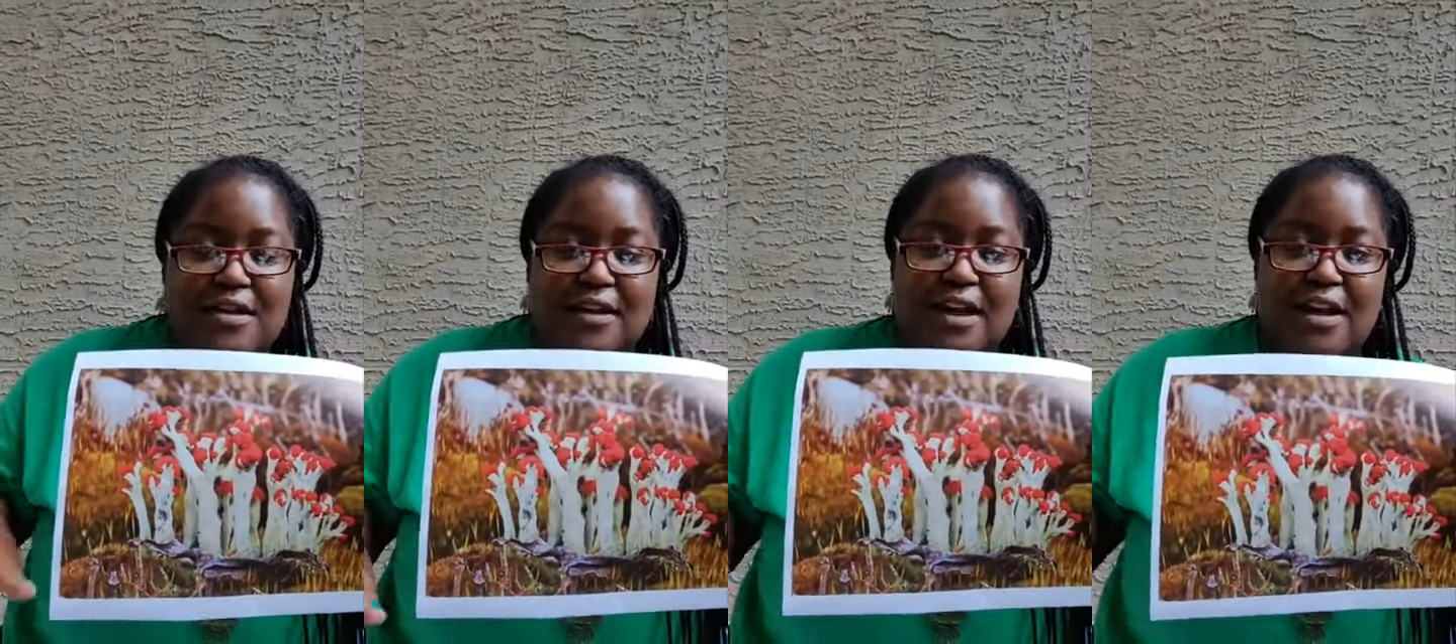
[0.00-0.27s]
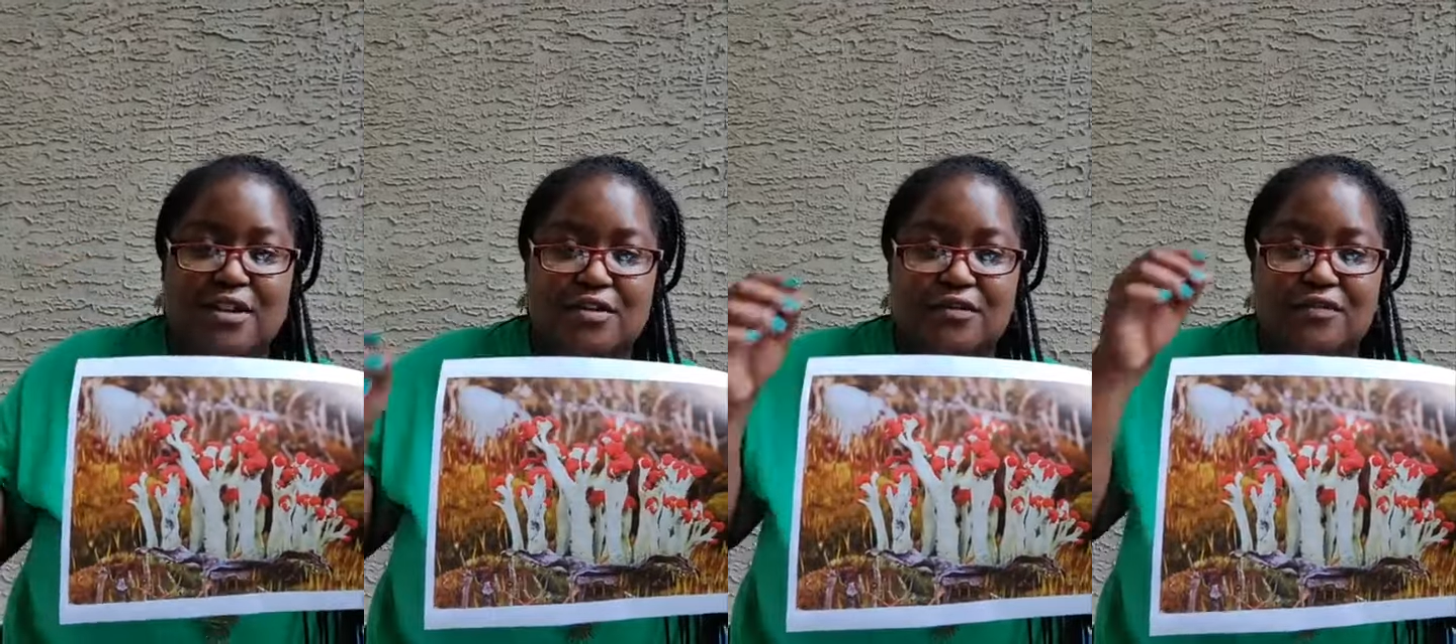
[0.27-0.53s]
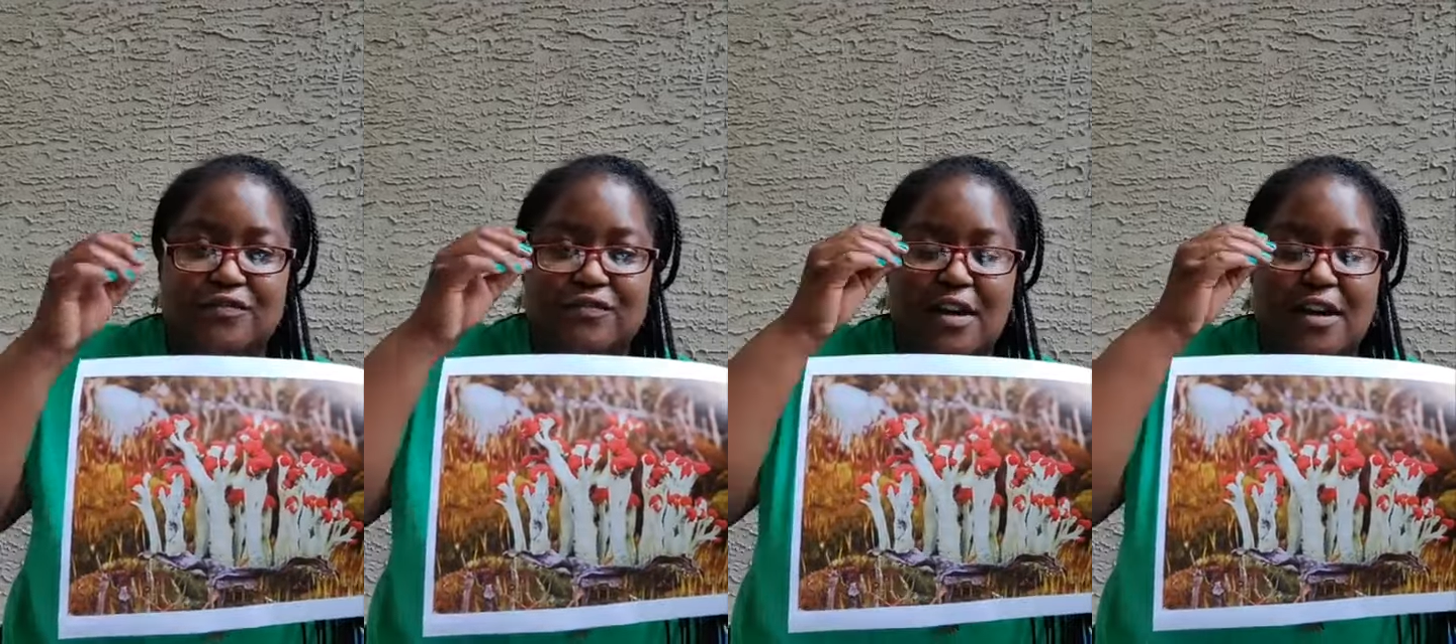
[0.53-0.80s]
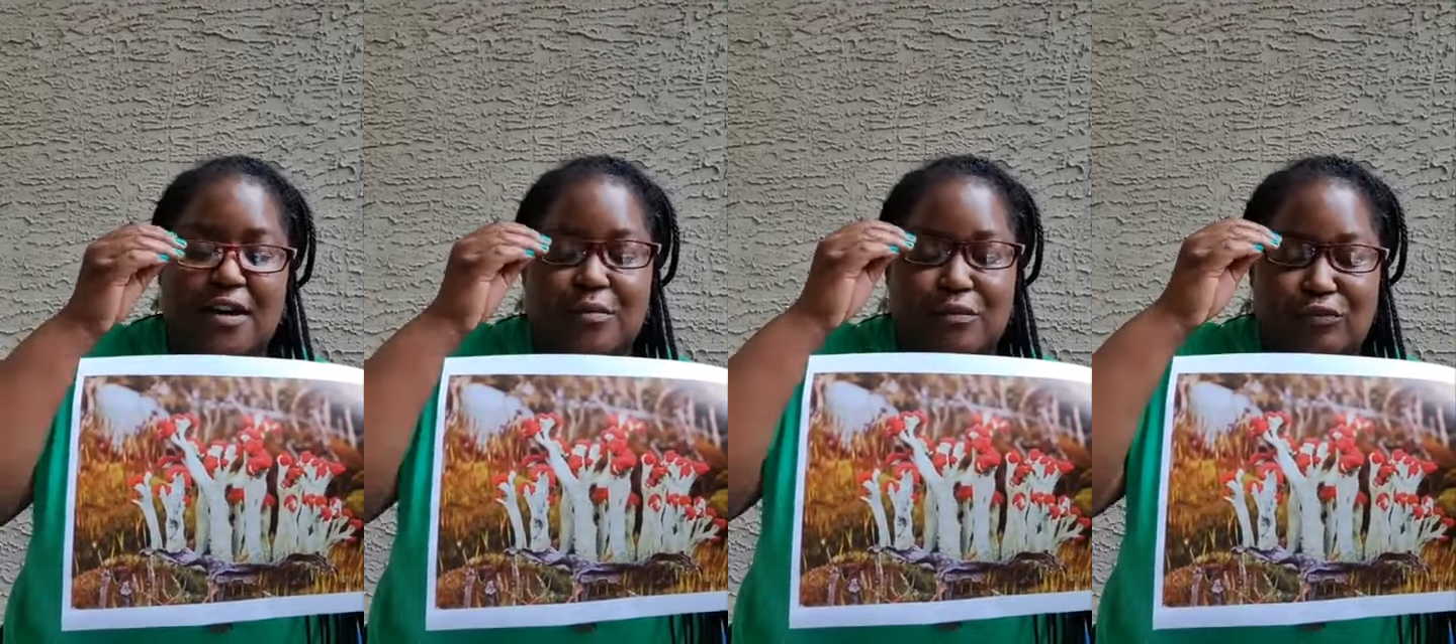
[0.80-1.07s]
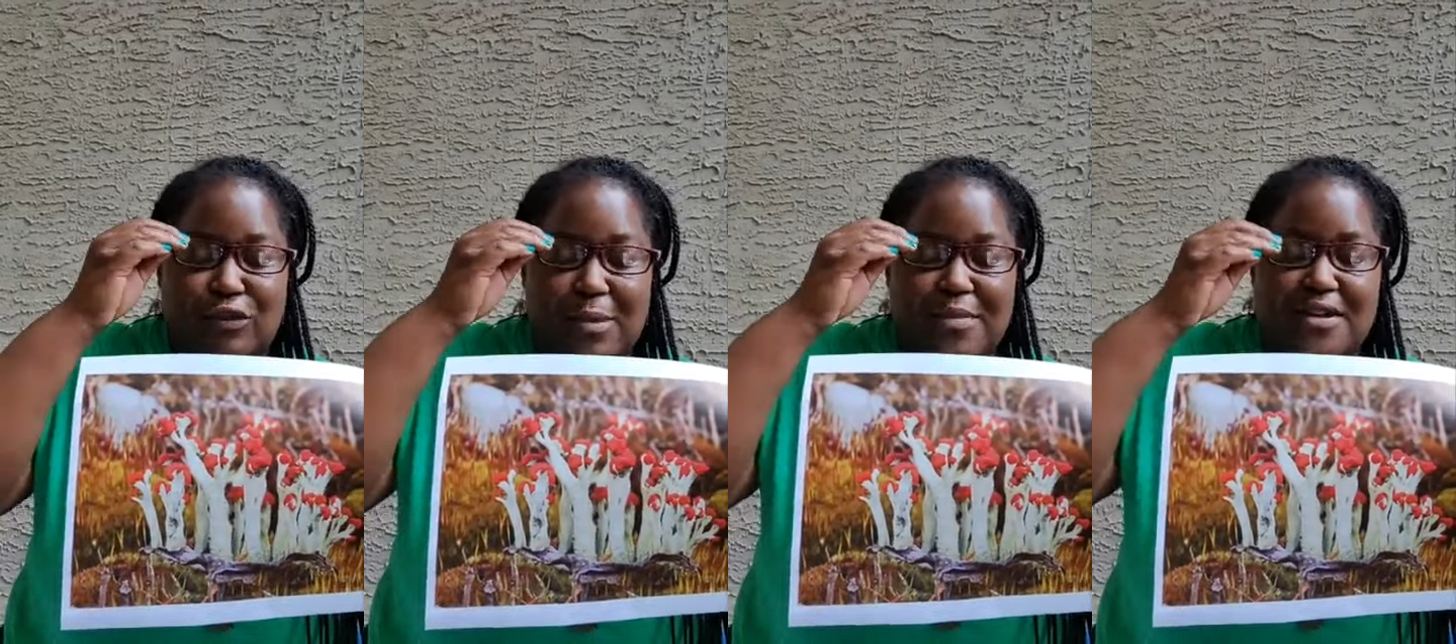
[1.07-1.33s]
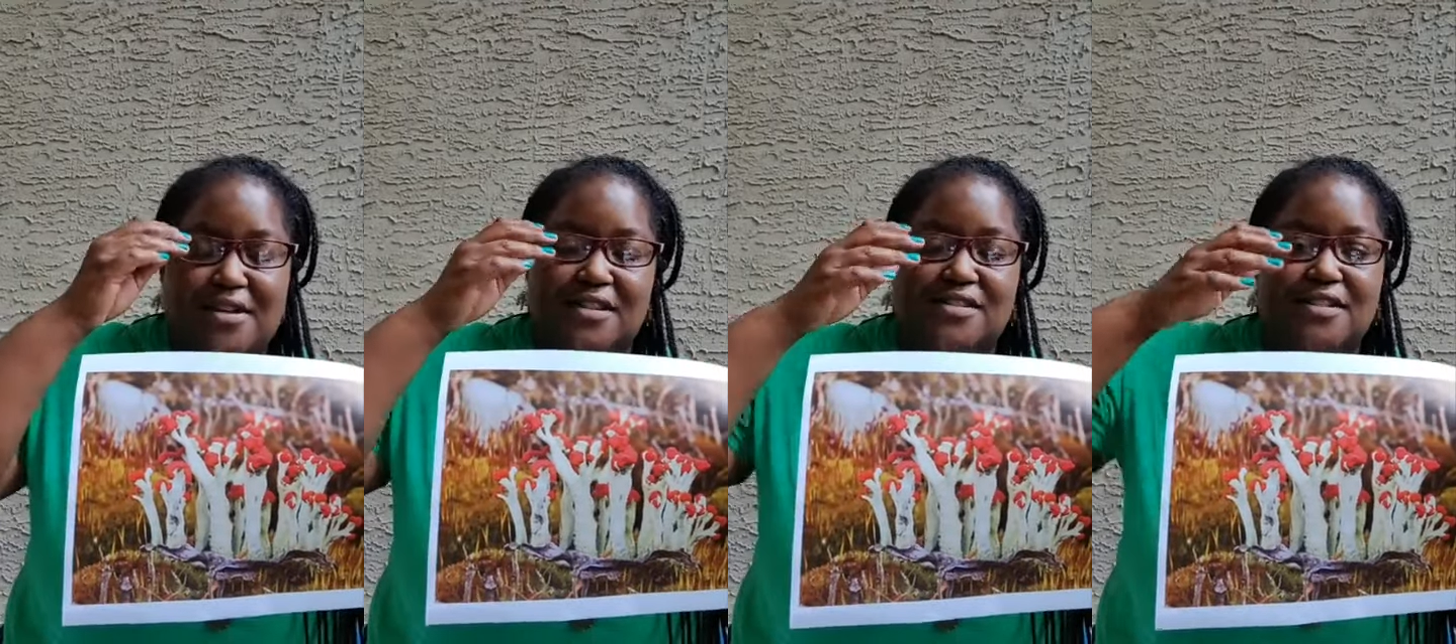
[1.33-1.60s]
kind of
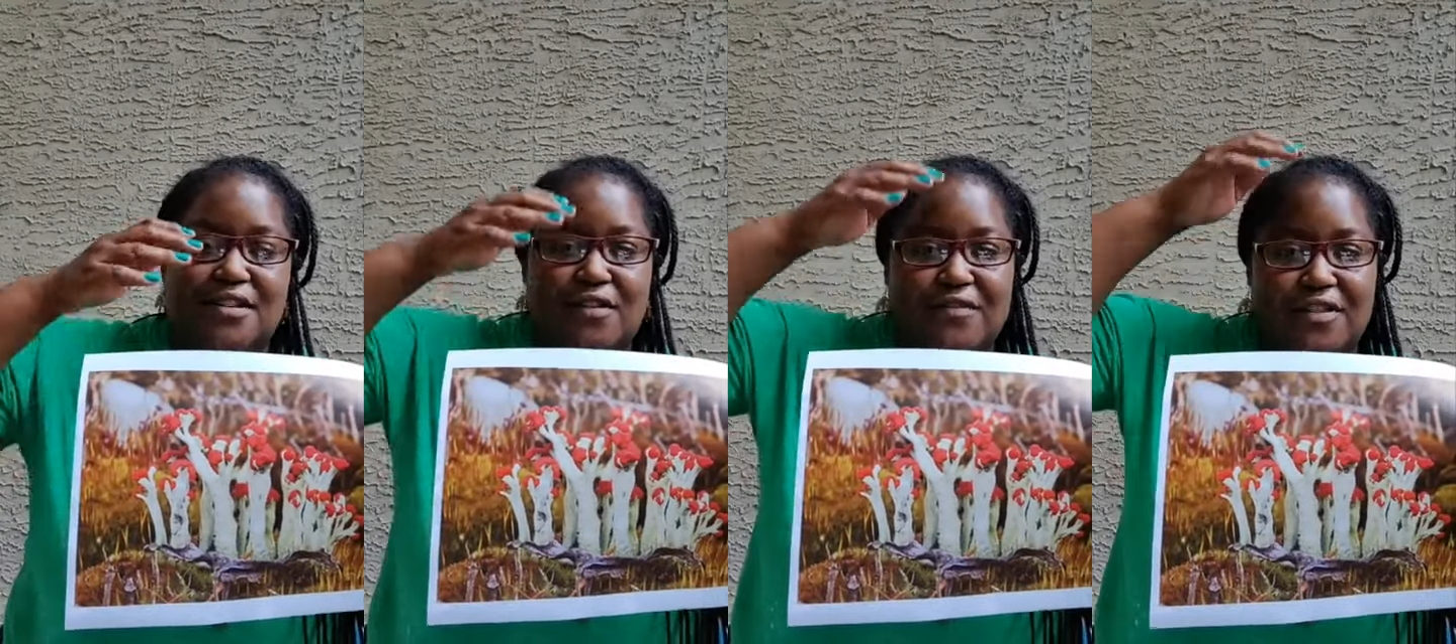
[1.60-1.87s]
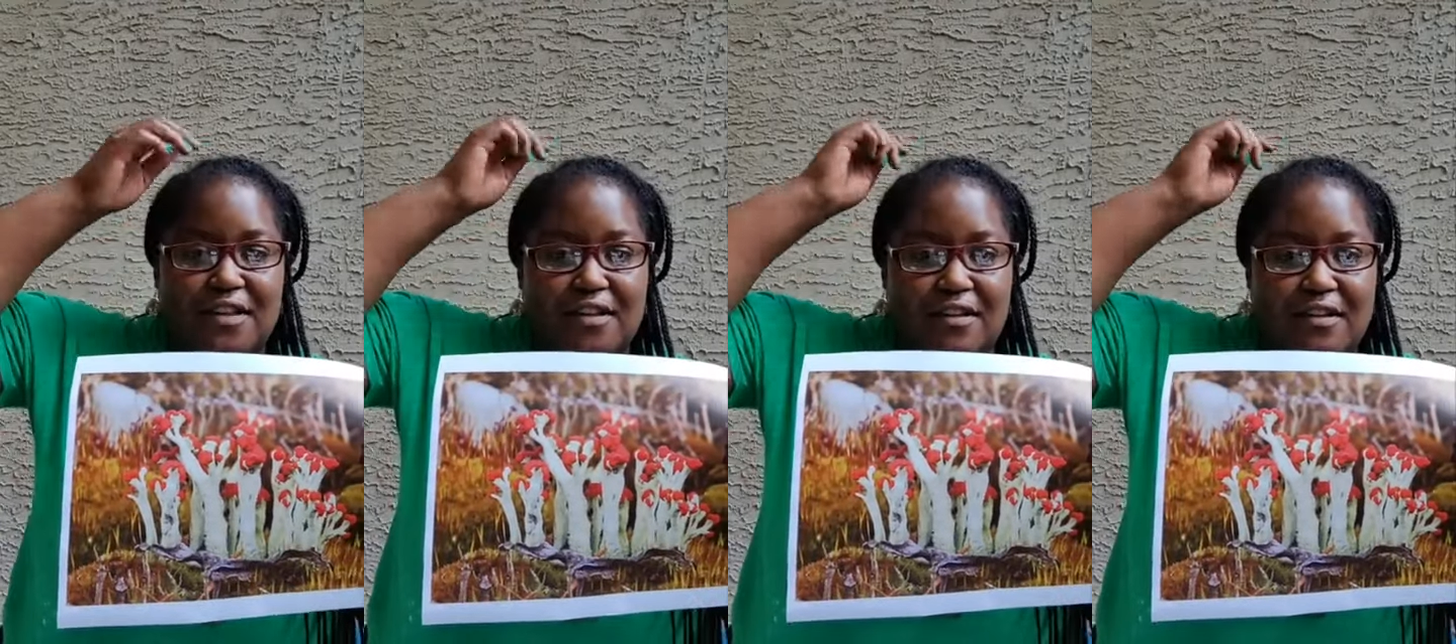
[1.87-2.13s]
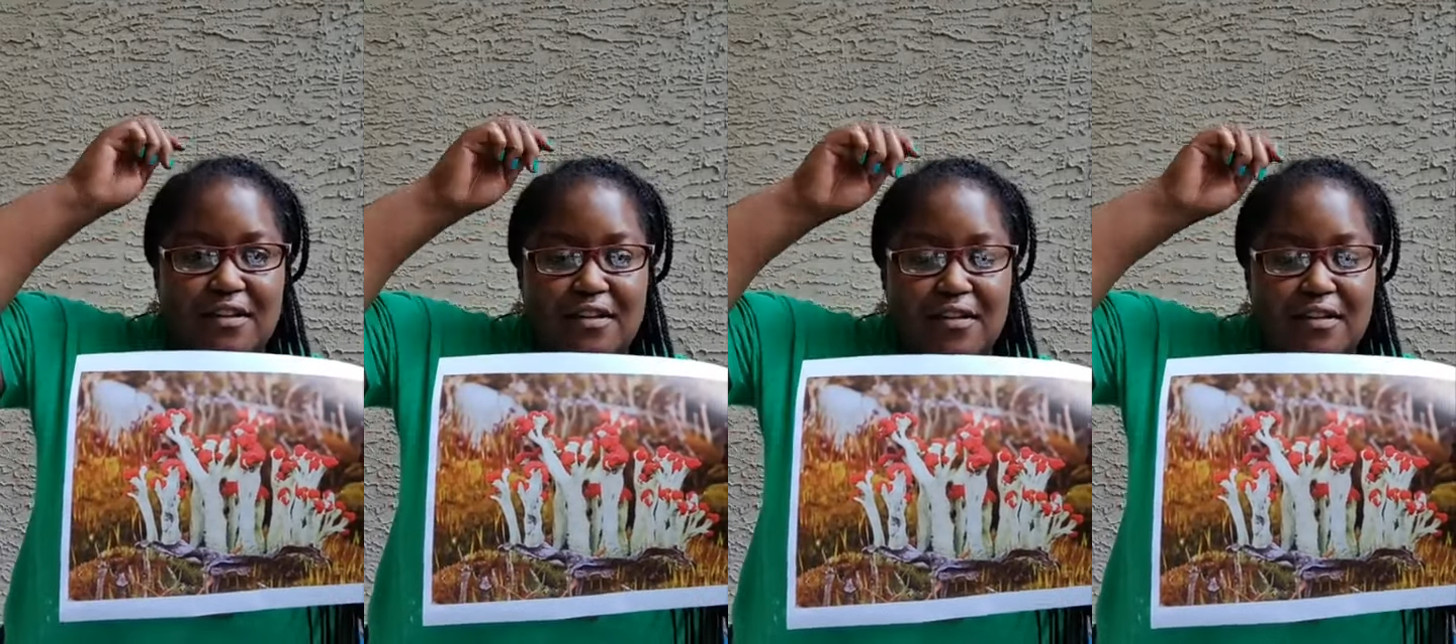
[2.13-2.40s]
reminiscent of the